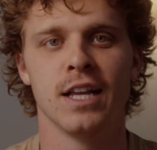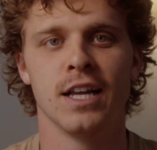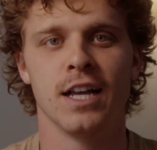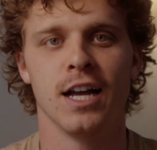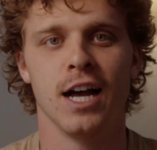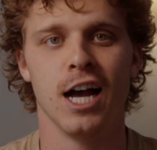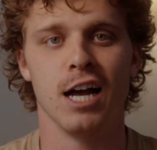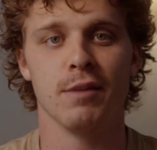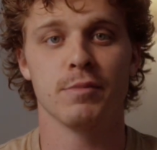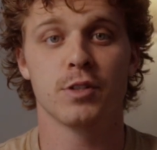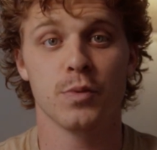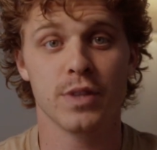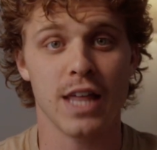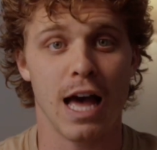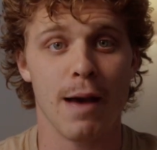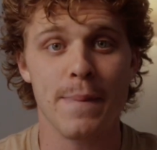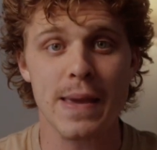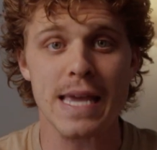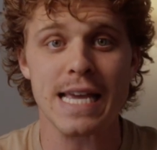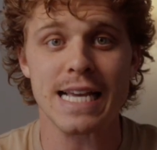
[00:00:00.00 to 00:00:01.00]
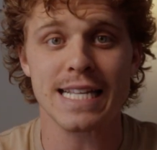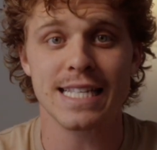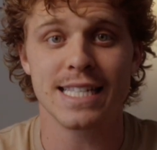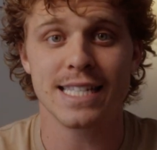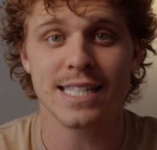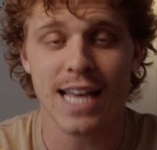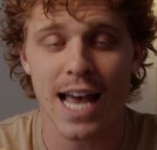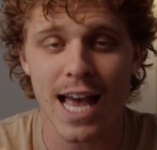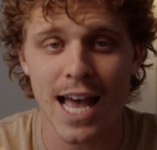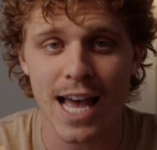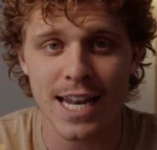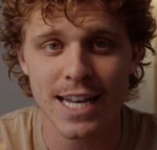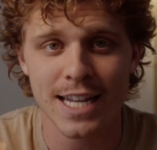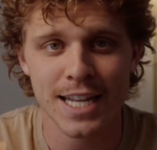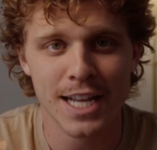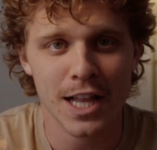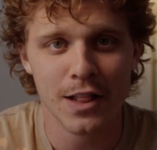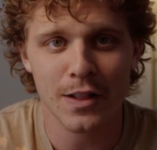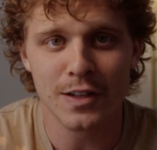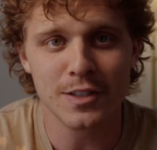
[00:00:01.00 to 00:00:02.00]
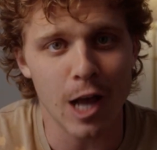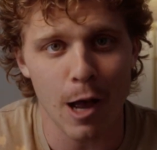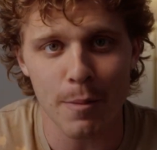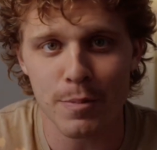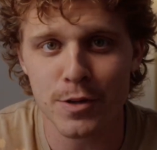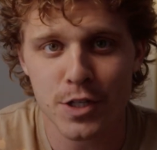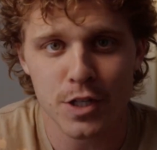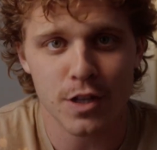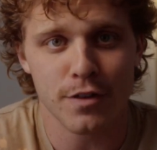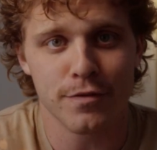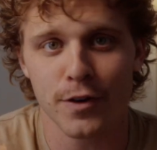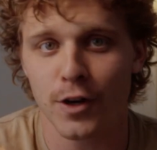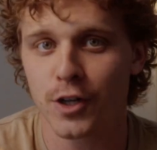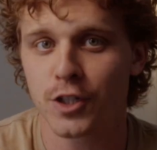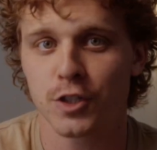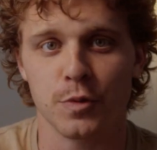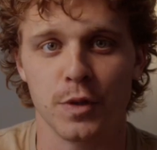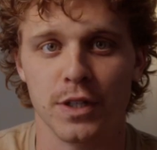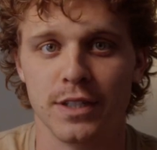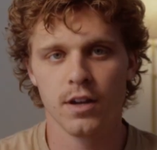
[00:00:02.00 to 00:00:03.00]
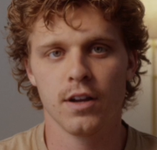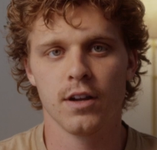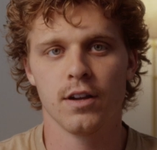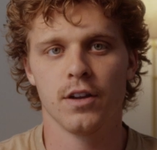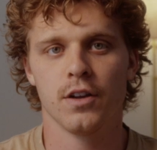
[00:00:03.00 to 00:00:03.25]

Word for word: Um, so, with that being said, let's hop into the first one.